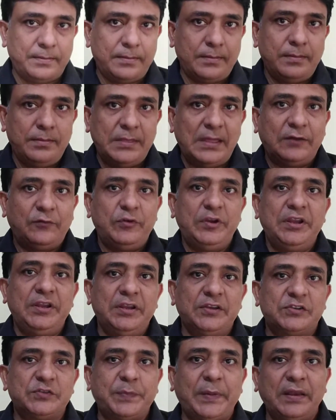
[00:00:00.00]
that
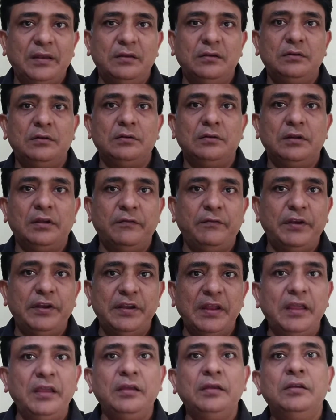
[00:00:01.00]
we spend every
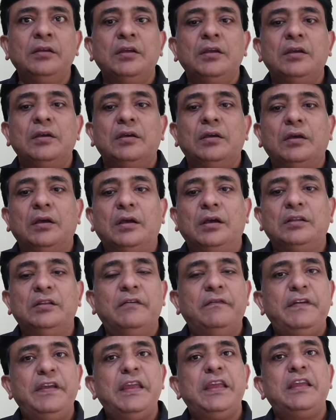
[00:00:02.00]
day,
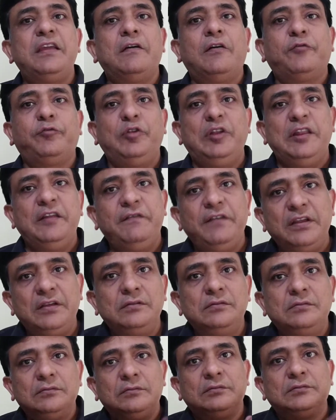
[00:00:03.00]
the way of
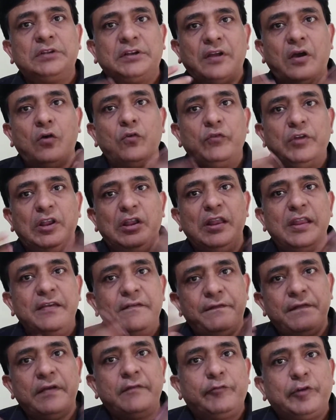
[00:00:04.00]
living, that how we
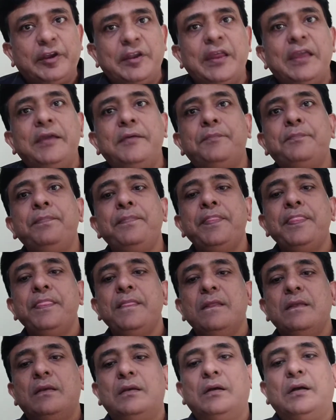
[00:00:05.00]
live every day.
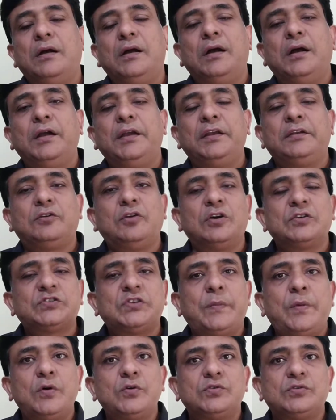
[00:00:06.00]
It talks
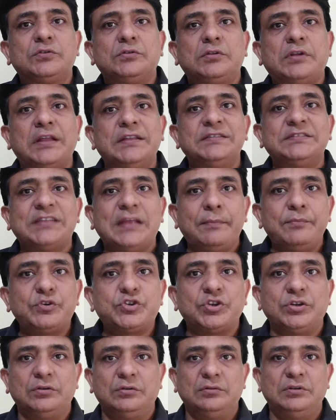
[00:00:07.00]
about
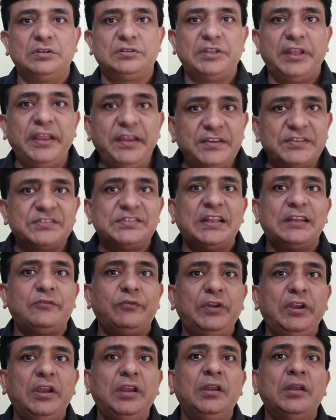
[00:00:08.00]
consumption, the things that
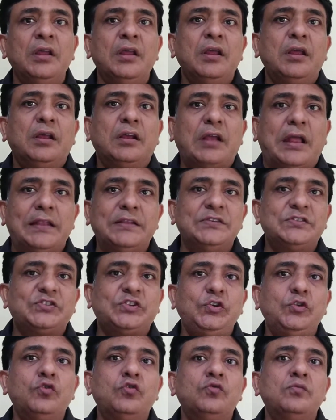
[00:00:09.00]
we
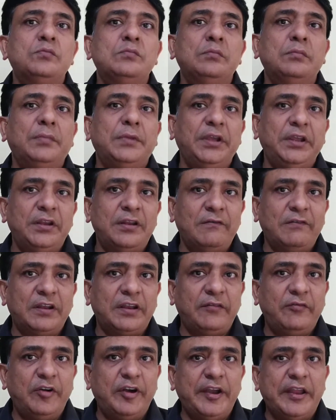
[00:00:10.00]
consume in our
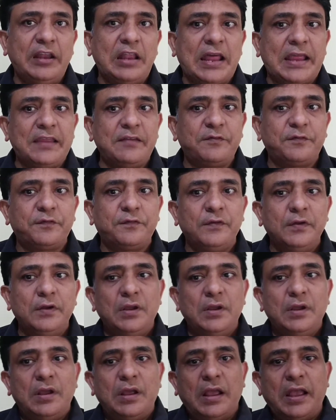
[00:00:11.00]
everyday life,
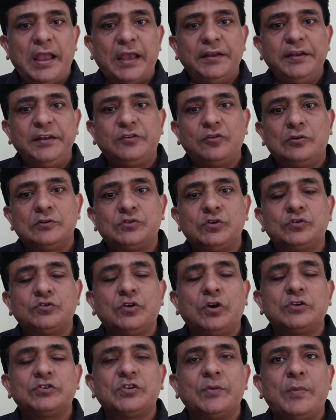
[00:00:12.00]
and it also
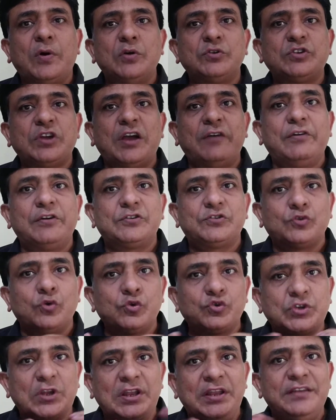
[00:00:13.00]
talks about our
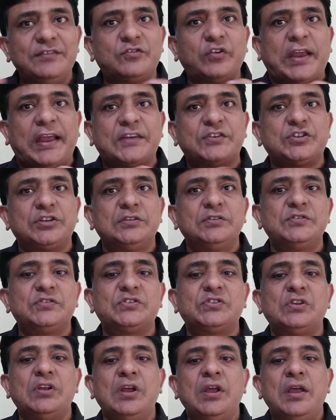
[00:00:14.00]
social
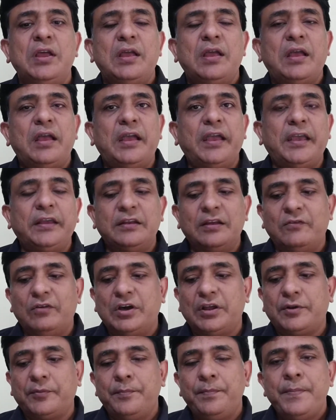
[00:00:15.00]
interactions and
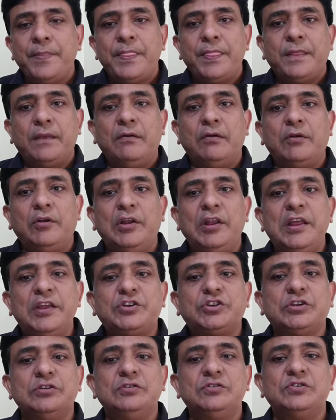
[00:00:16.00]
our
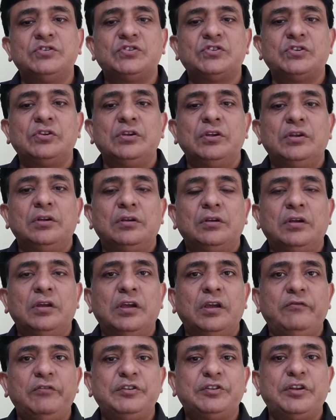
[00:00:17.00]
relations
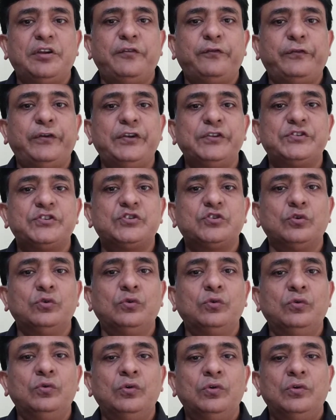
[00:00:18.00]
with reference
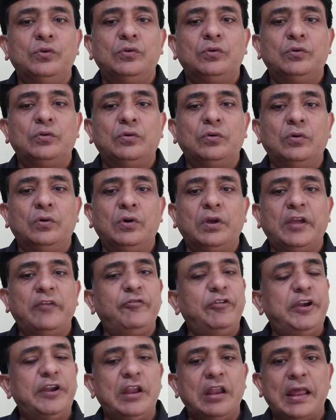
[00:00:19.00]
to
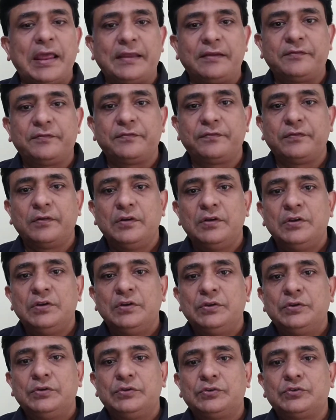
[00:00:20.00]
everyday life.
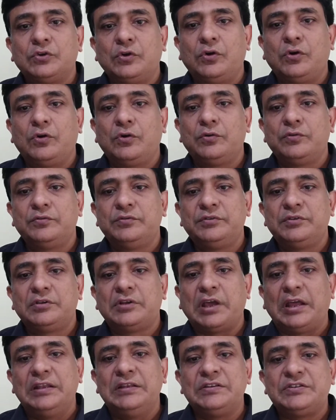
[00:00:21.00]
So,
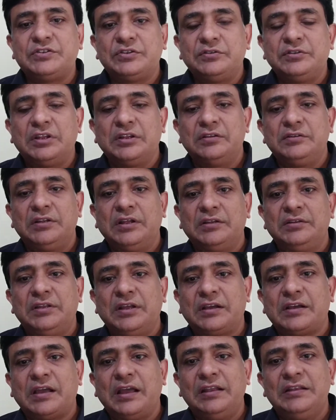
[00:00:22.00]

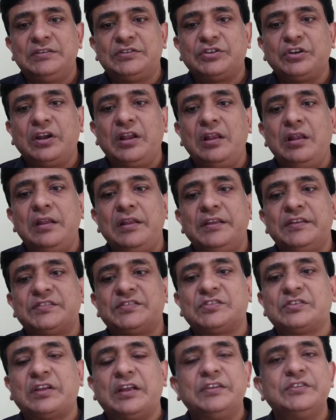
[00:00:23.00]
the cultural
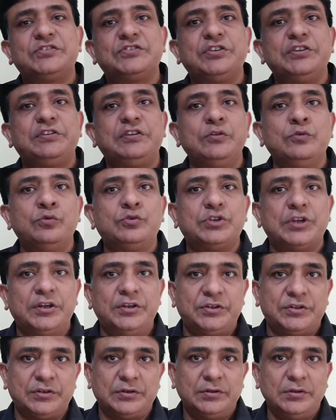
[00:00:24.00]
is
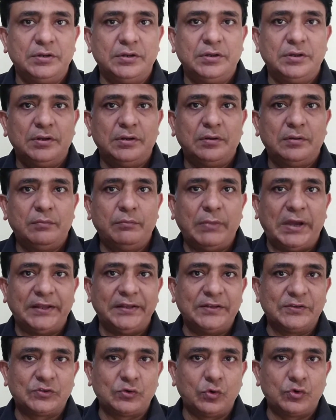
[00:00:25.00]
constituted by
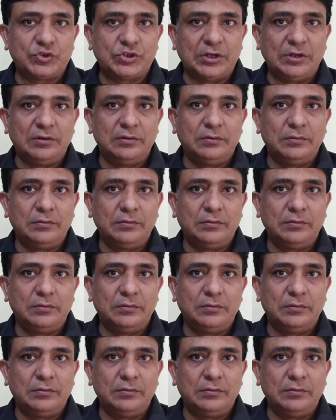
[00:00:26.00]
the social.